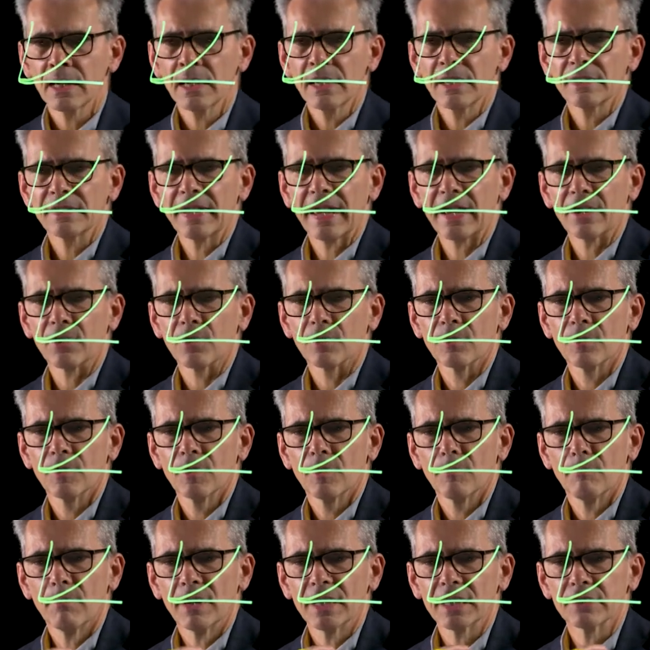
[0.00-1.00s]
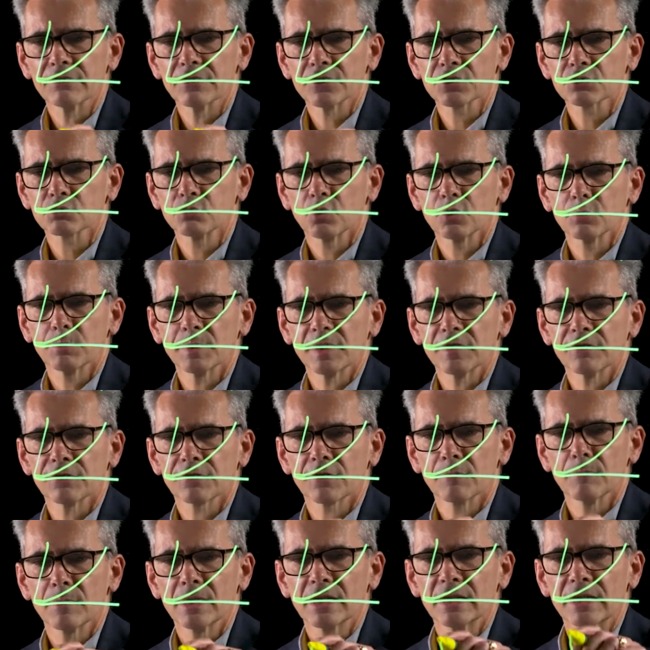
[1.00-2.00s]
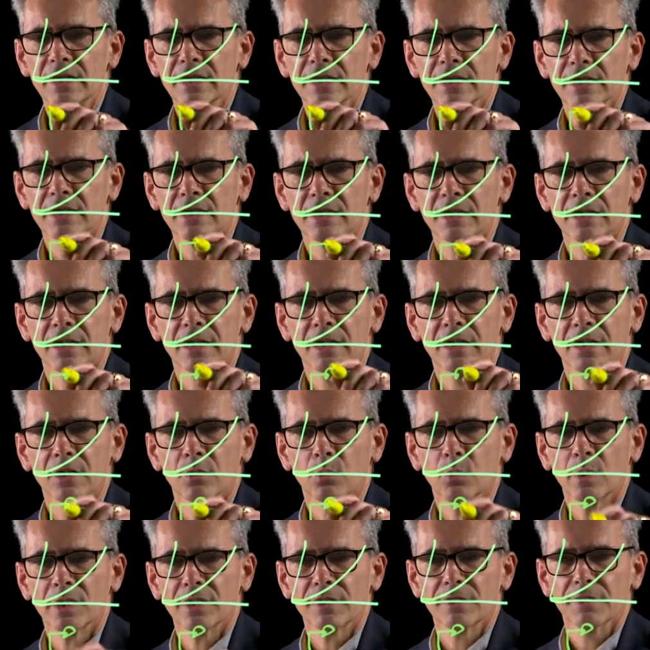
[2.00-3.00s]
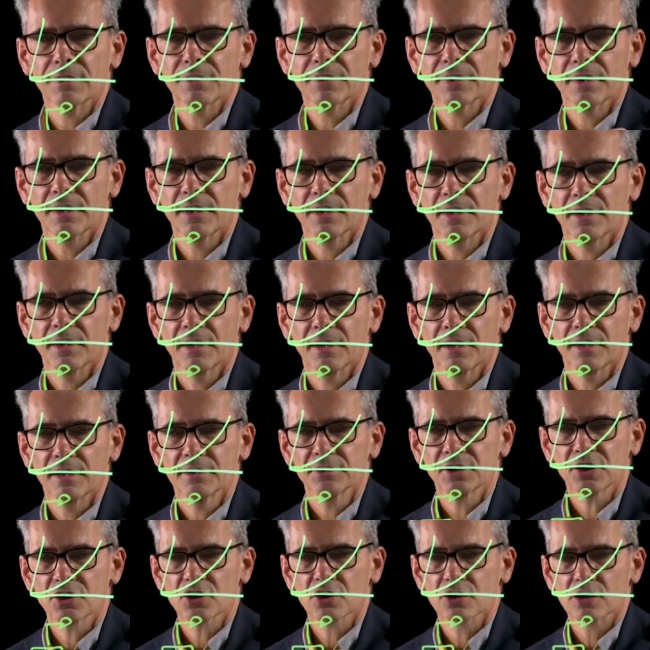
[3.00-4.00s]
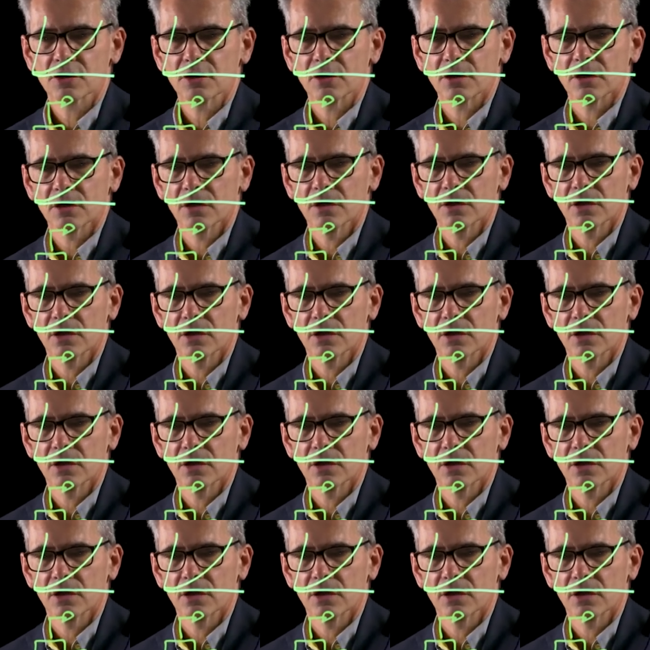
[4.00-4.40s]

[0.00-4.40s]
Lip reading: Now, many of us will be familiar with digital